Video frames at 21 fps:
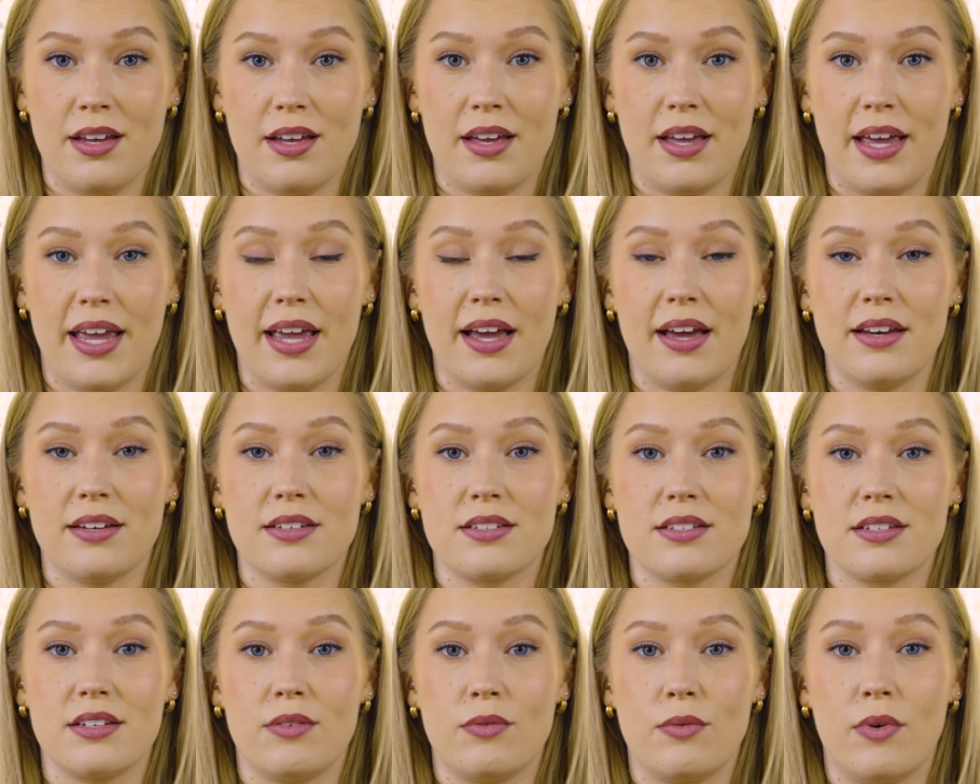And
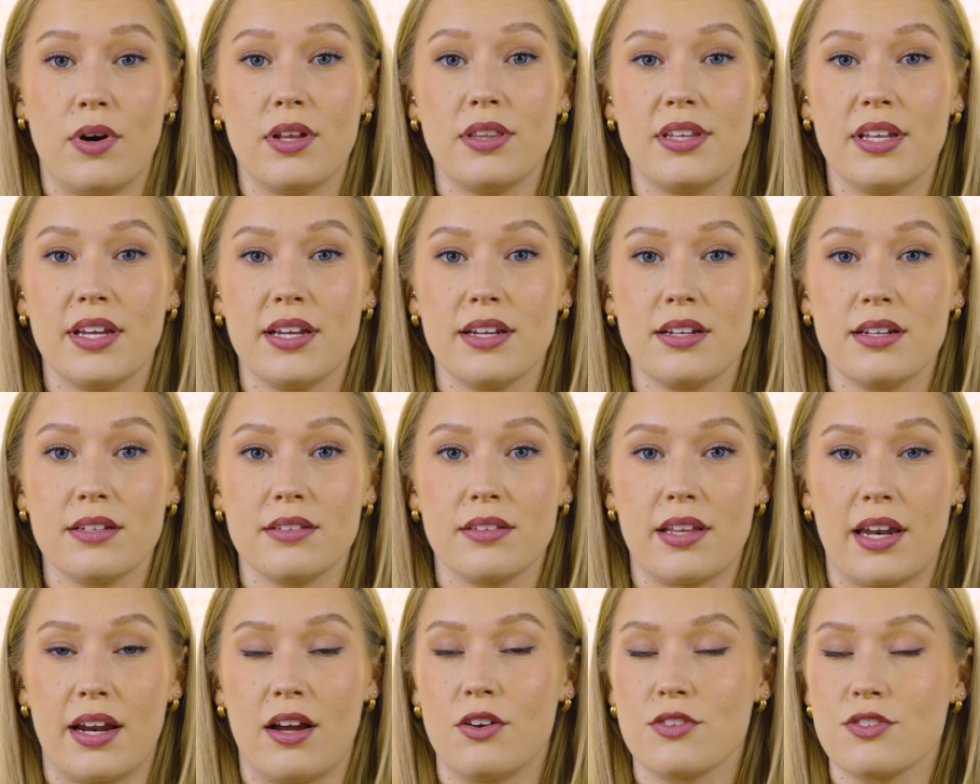one thing that I
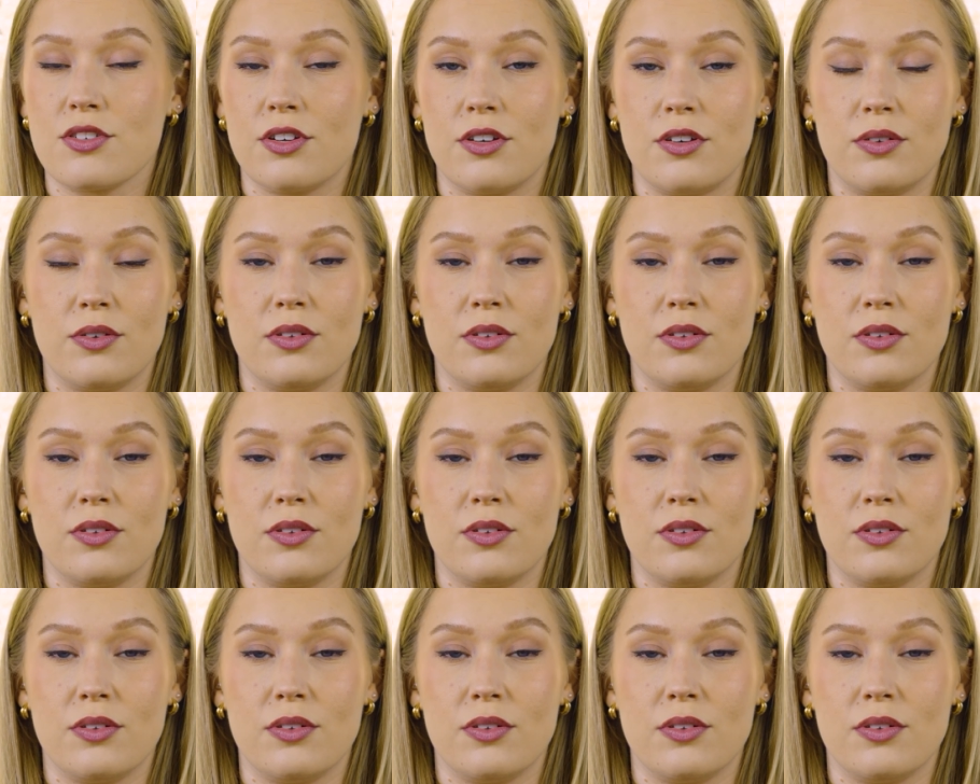also